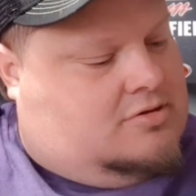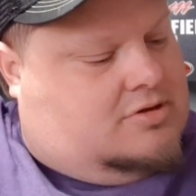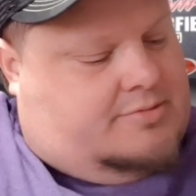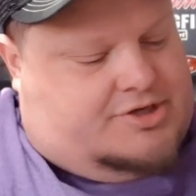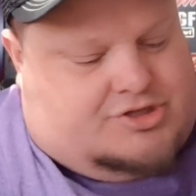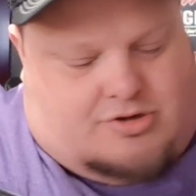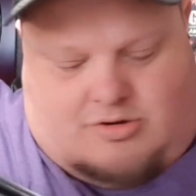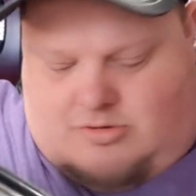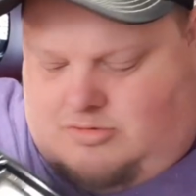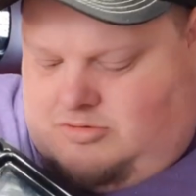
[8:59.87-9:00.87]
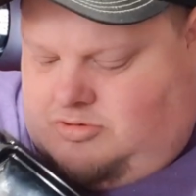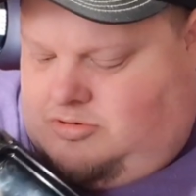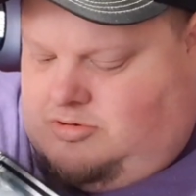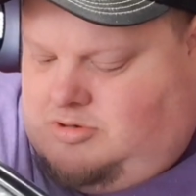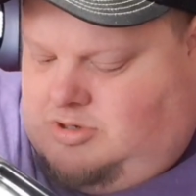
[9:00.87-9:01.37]
Let me see
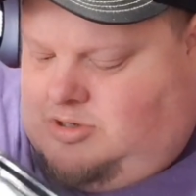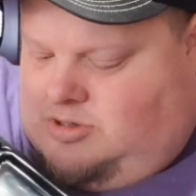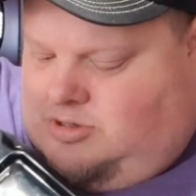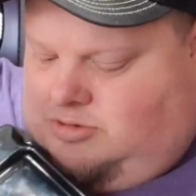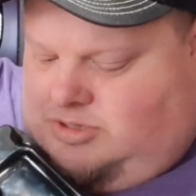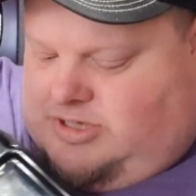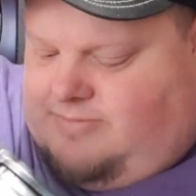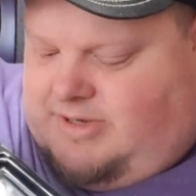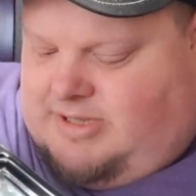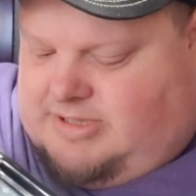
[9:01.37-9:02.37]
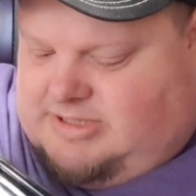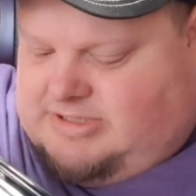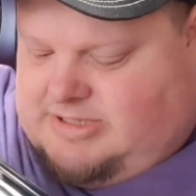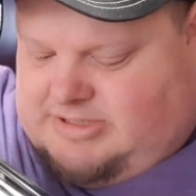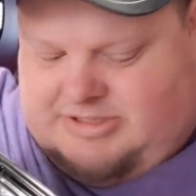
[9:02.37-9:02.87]
if I can get this
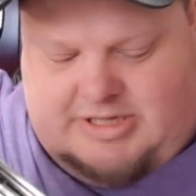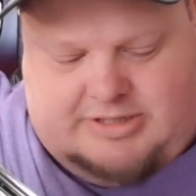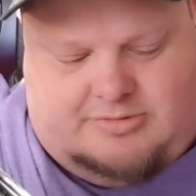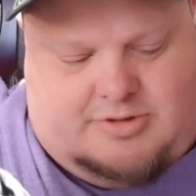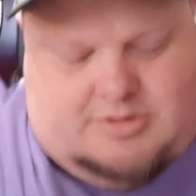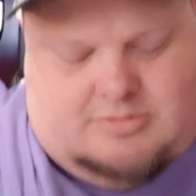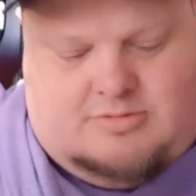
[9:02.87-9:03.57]
thing to stick to it.